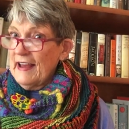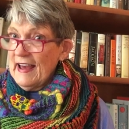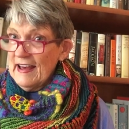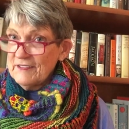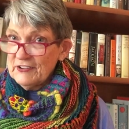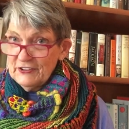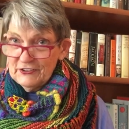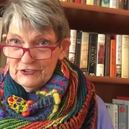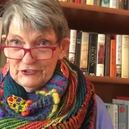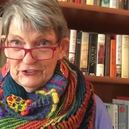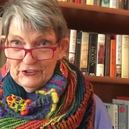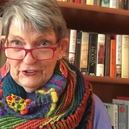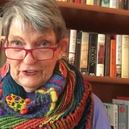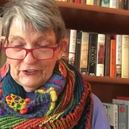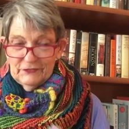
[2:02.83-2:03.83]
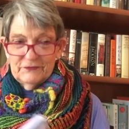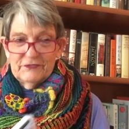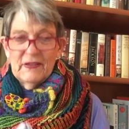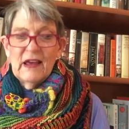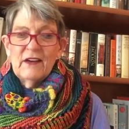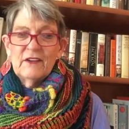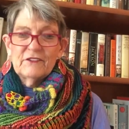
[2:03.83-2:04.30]
to have it this year
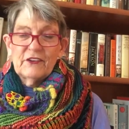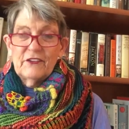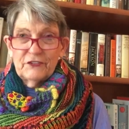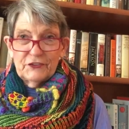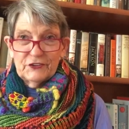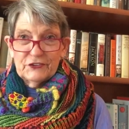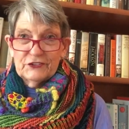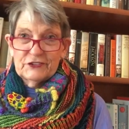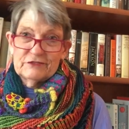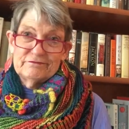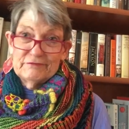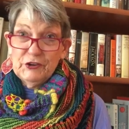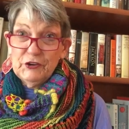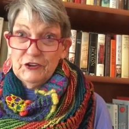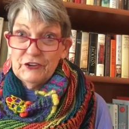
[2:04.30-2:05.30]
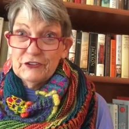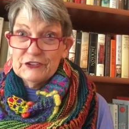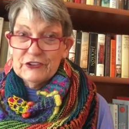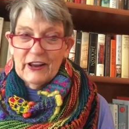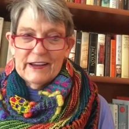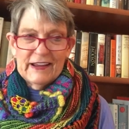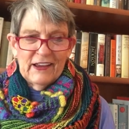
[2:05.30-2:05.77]
for the first two
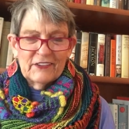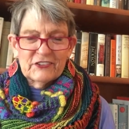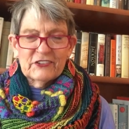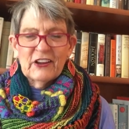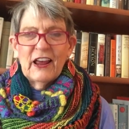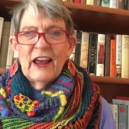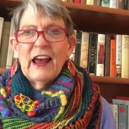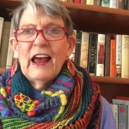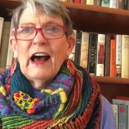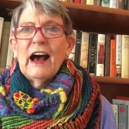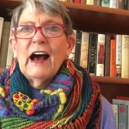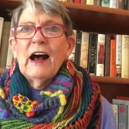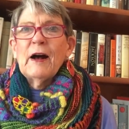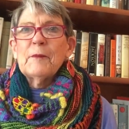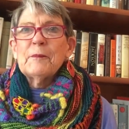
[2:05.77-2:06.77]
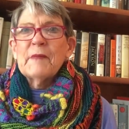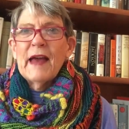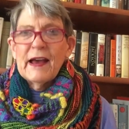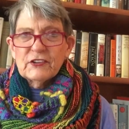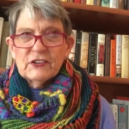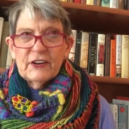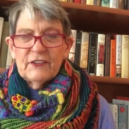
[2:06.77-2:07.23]
years, I guess. Um,
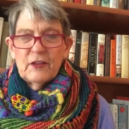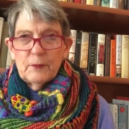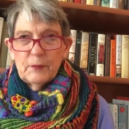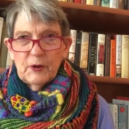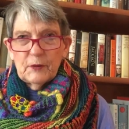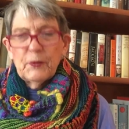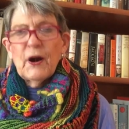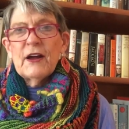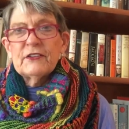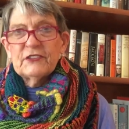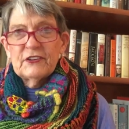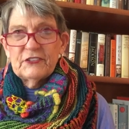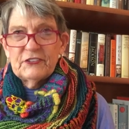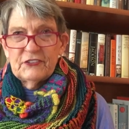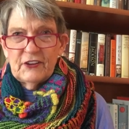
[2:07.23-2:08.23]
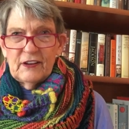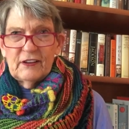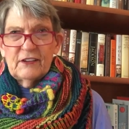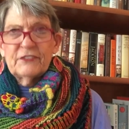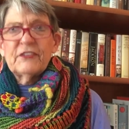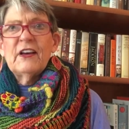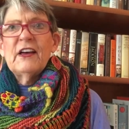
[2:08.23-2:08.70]
actually, the book prize
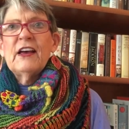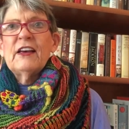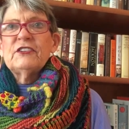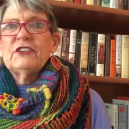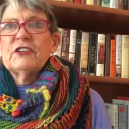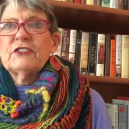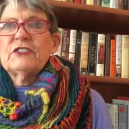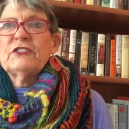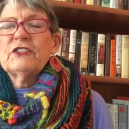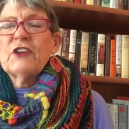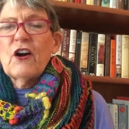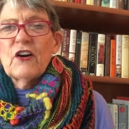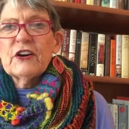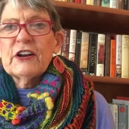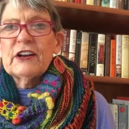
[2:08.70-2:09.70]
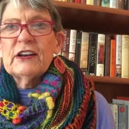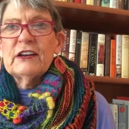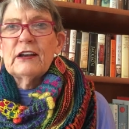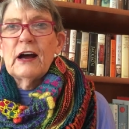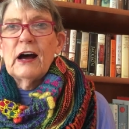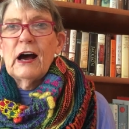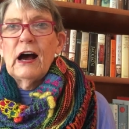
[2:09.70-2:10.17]
itself just
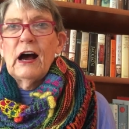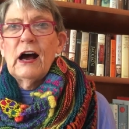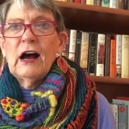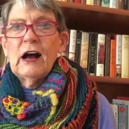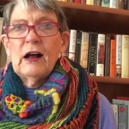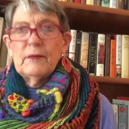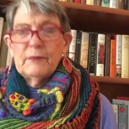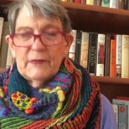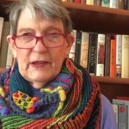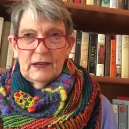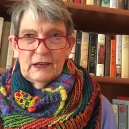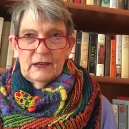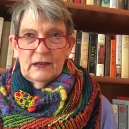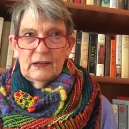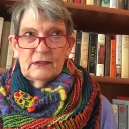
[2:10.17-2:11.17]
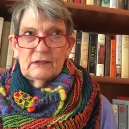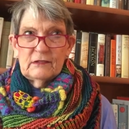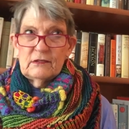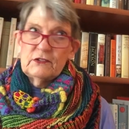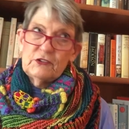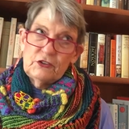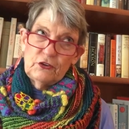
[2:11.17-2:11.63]
started uh,
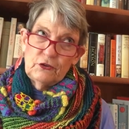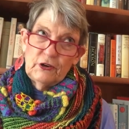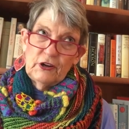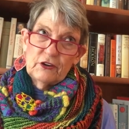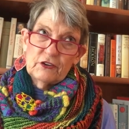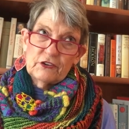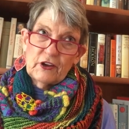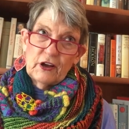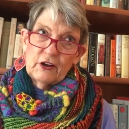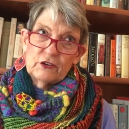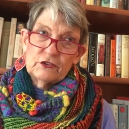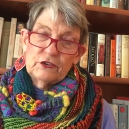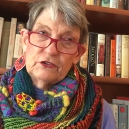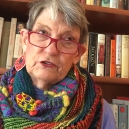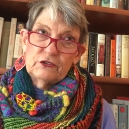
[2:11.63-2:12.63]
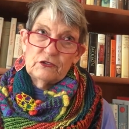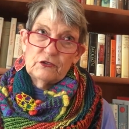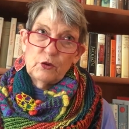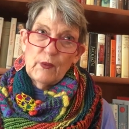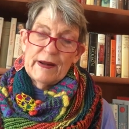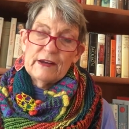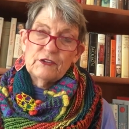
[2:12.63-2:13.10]
in two years ago,
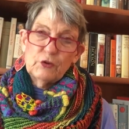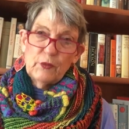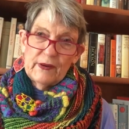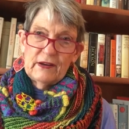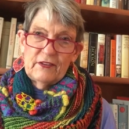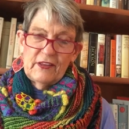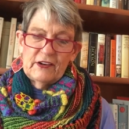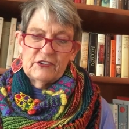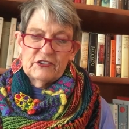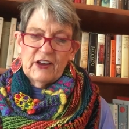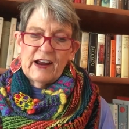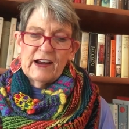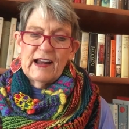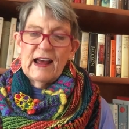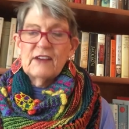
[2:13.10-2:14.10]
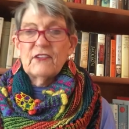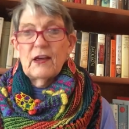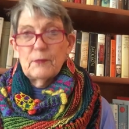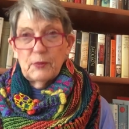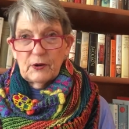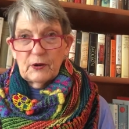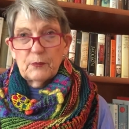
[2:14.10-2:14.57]
2020. They decided to have a
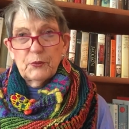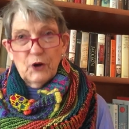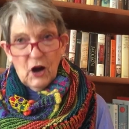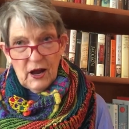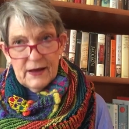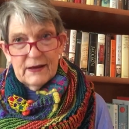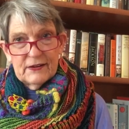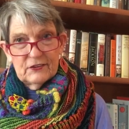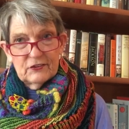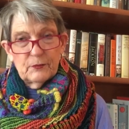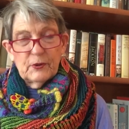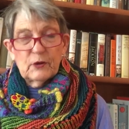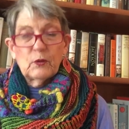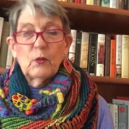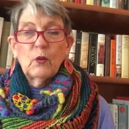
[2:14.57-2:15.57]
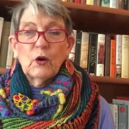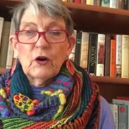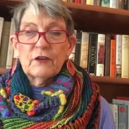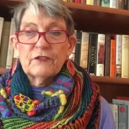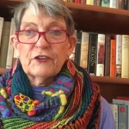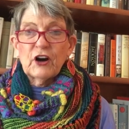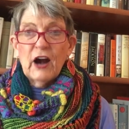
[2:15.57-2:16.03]
book prize, a book
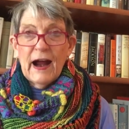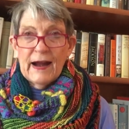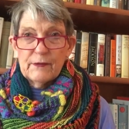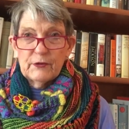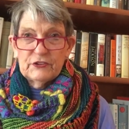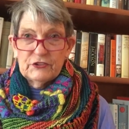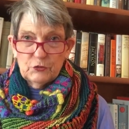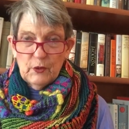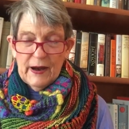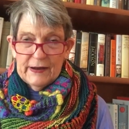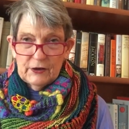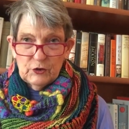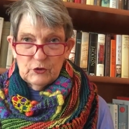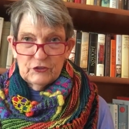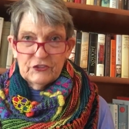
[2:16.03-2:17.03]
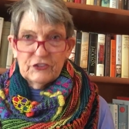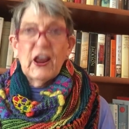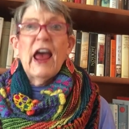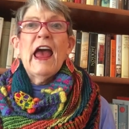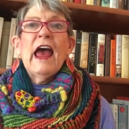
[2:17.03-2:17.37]
award for Irish writers.